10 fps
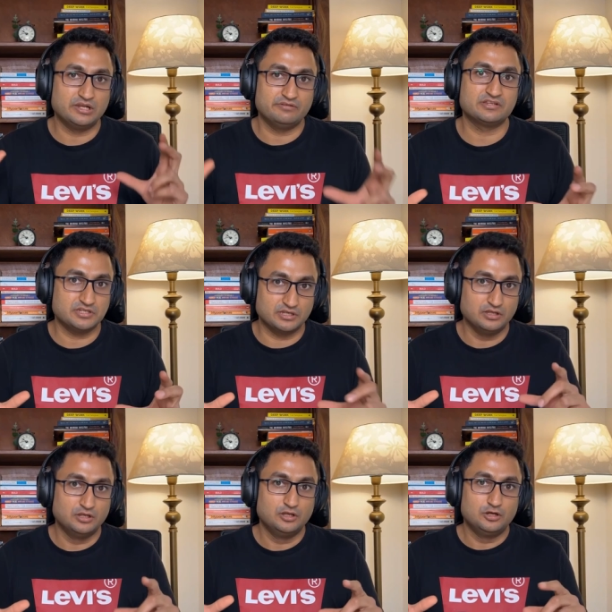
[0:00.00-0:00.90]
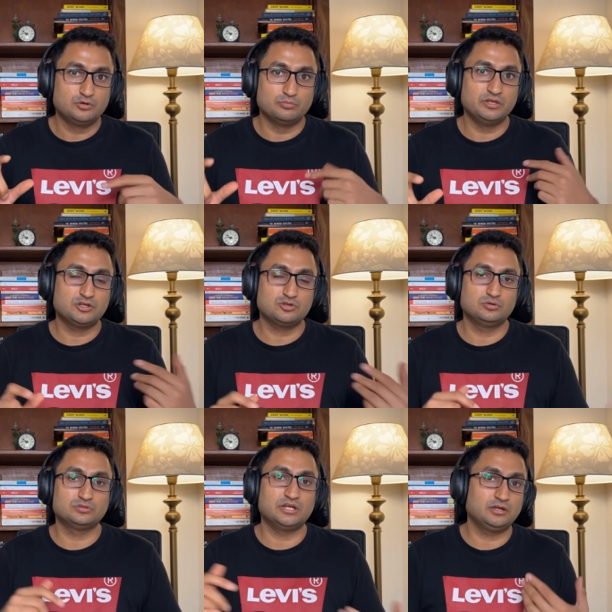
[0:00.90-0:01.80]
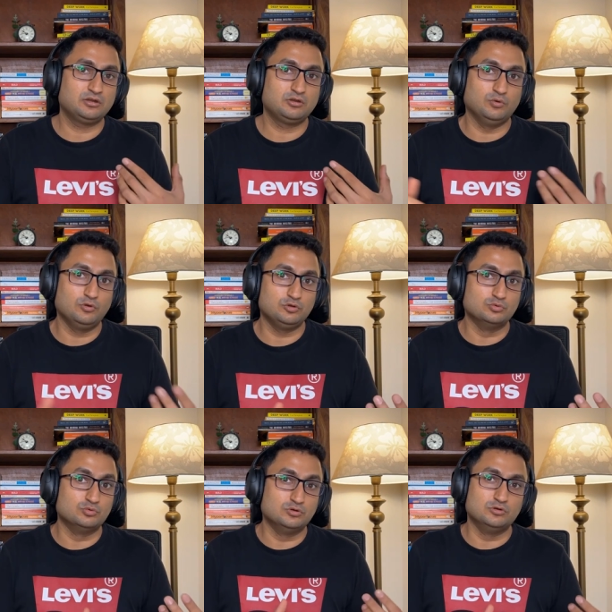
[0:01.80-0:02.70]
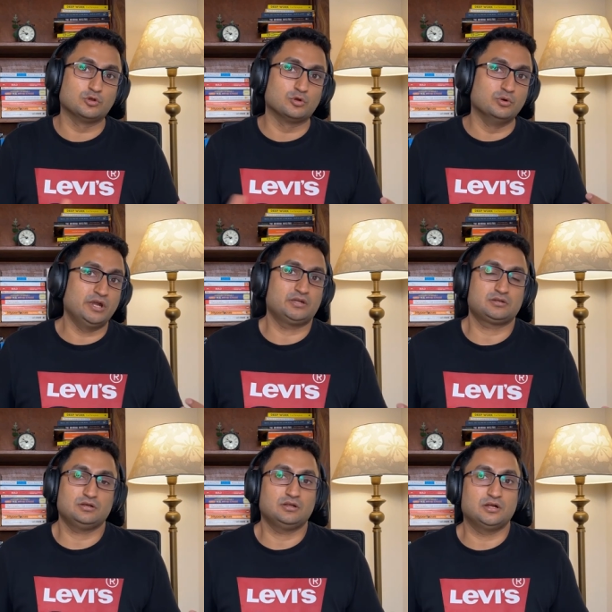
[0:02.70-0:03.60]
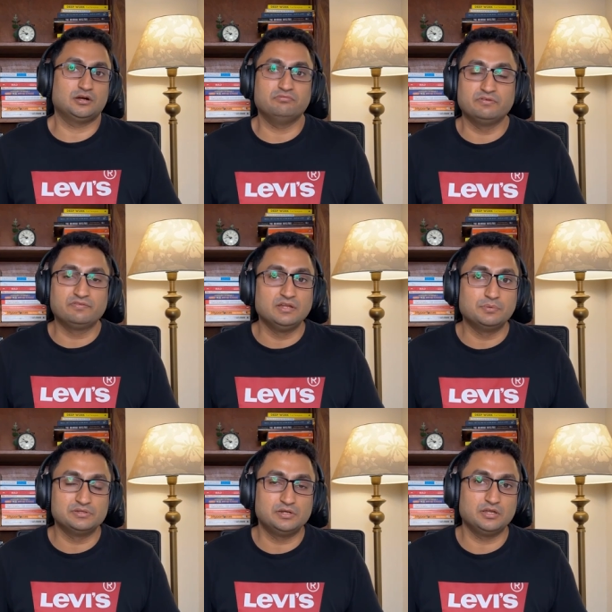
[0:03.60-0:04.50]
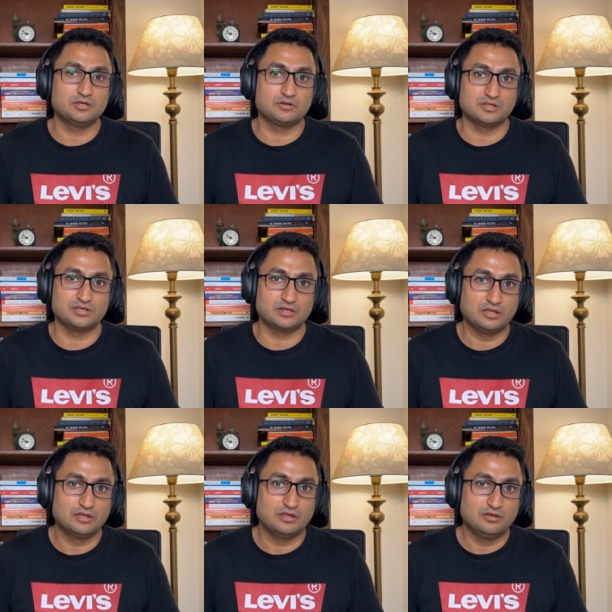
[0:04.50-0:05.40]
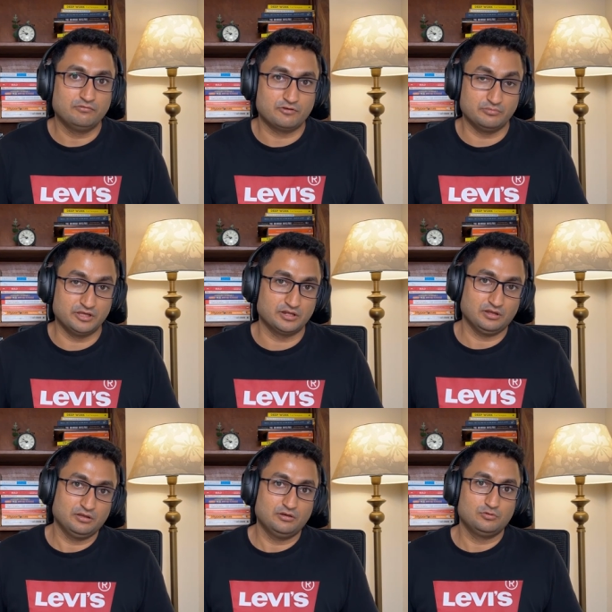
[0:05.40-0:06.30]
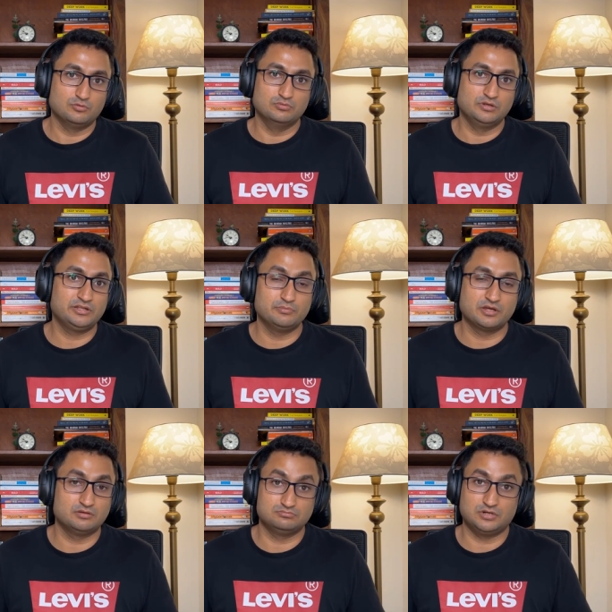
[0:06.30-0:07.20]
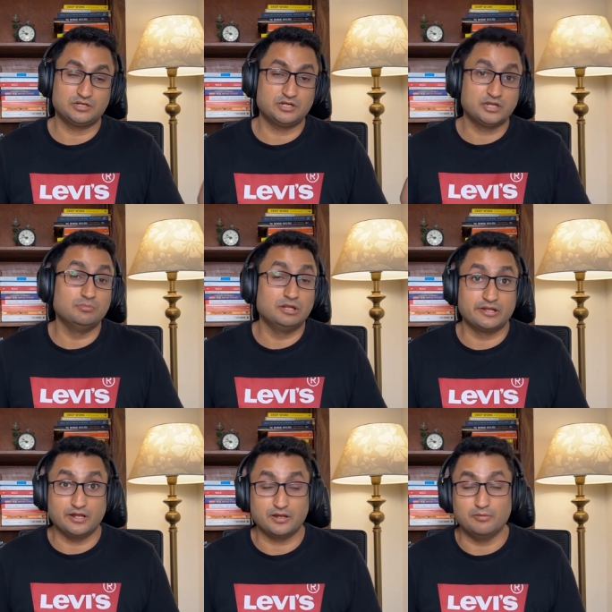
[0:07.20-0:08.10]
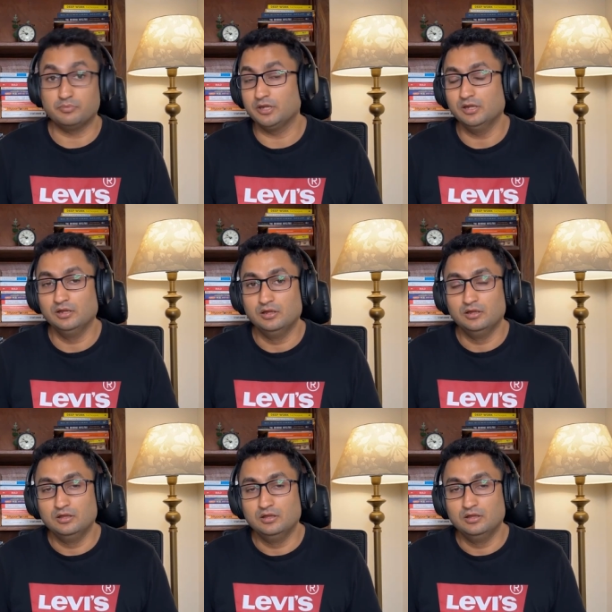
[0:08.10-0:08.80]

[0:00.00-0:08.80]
you are leveraging to make sure that, you know, you grow at 50% year on year from here to, let's say, become a 30 million ARR company?